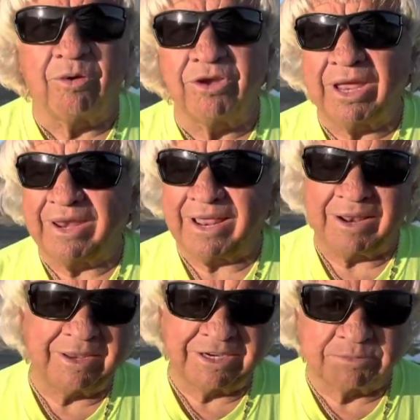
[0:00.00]
and, and,
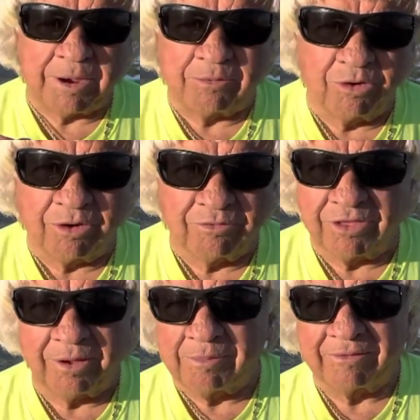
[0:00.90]
and, here's my rule of
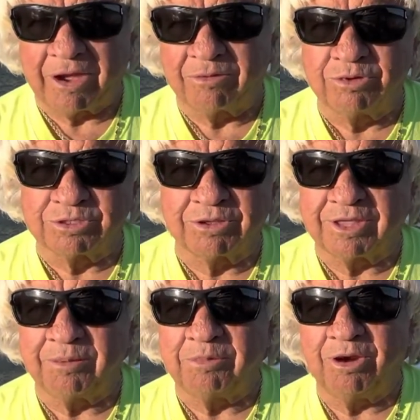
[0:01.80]
thumb. I've got rules of
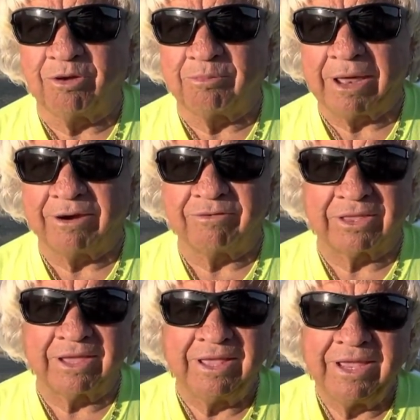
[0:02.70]
thumb, you know about
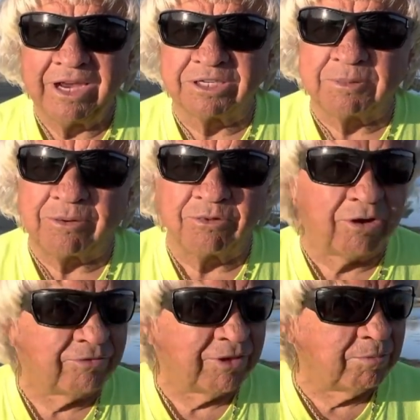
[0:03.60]
everything. Here's my rule
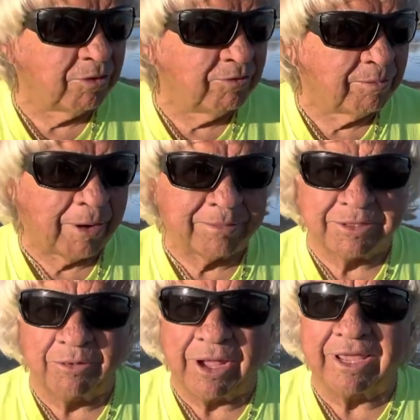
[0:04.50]
of thumb on riprap.
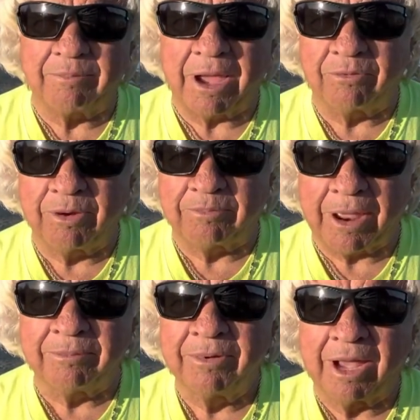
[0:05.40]
So when I get by a
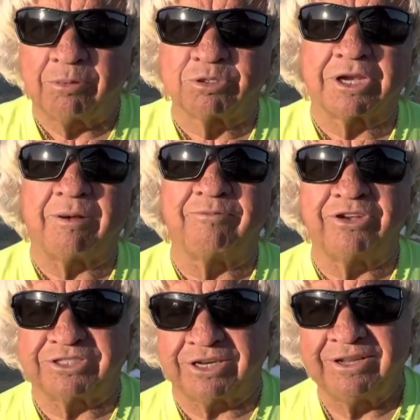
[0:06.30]
riprap, I'm gonna stop and
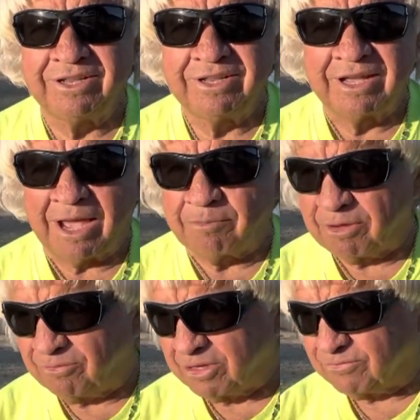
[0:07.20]
fish it. I may
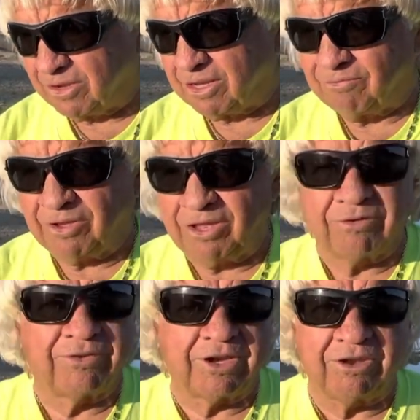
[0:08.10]
fish 50 feet or
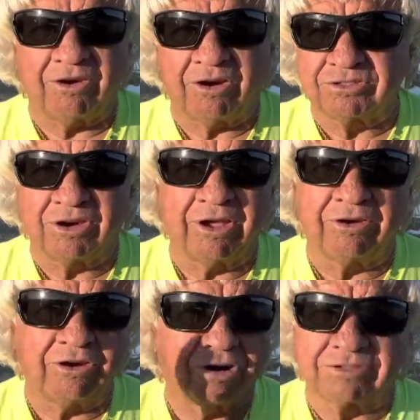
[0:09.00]
50 yards or
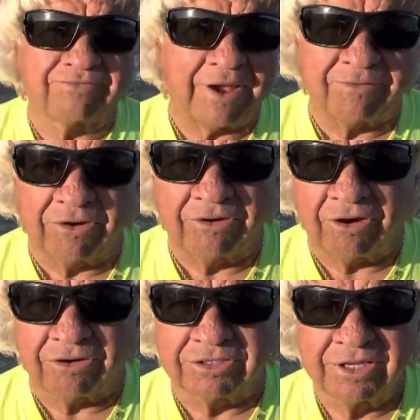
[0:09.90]
100 yards or 500 yards,